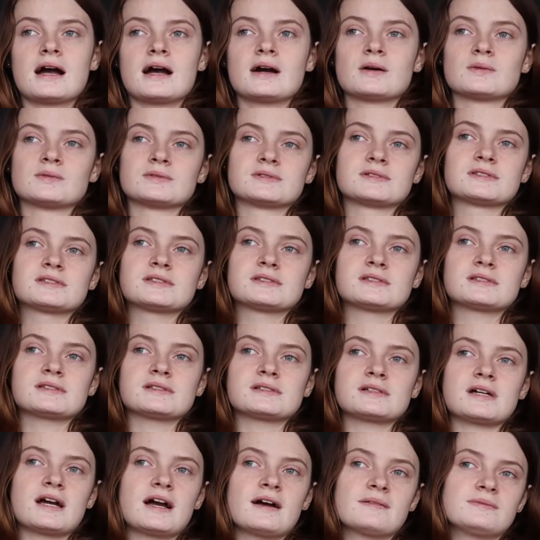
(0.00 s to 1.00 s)
I was
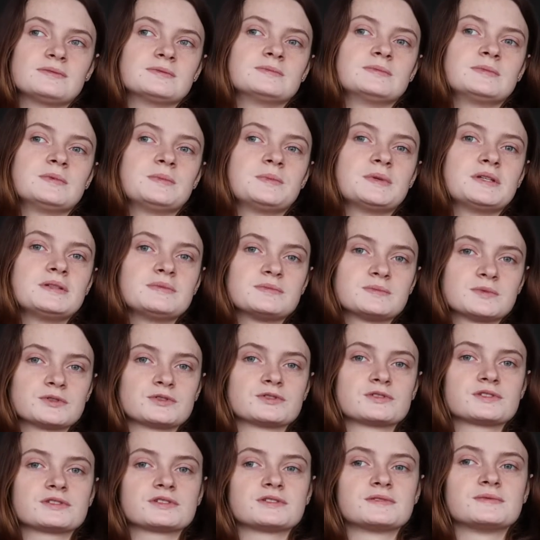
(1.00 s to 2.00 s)
having been
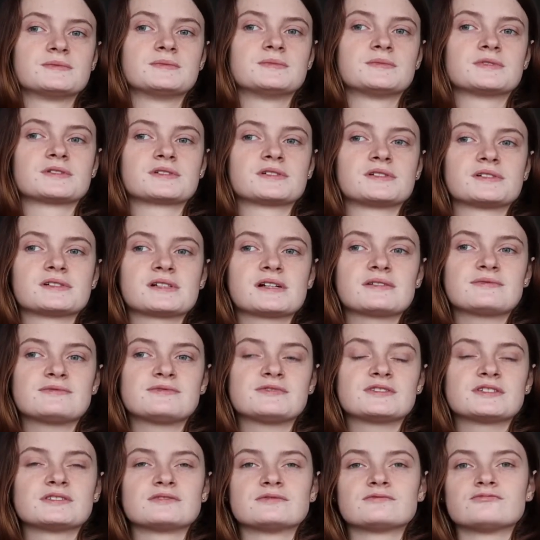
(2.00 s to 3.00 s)
forced on because I
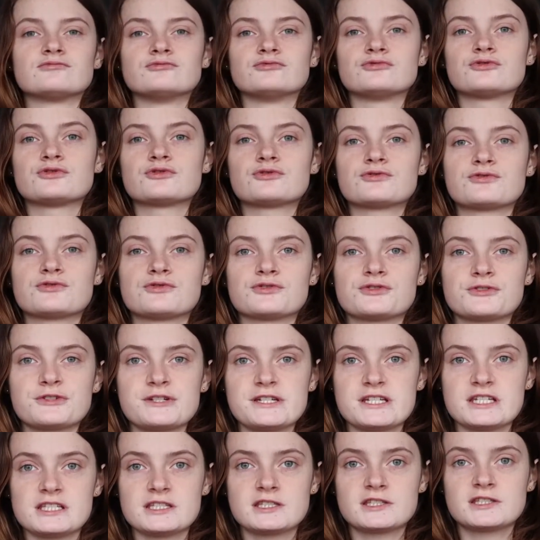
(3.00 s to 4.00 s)
feel
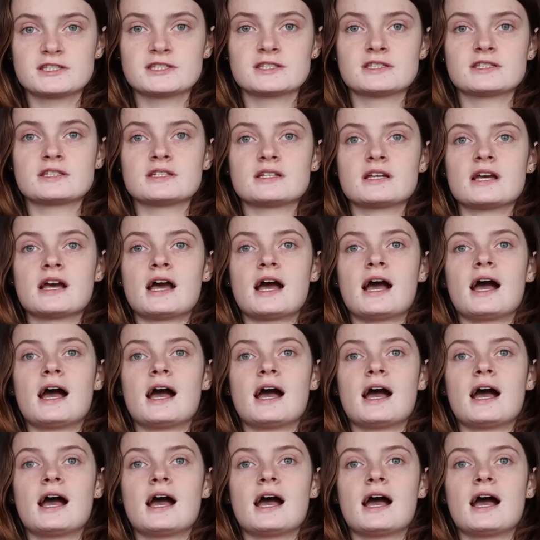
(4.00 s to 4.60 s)
stressed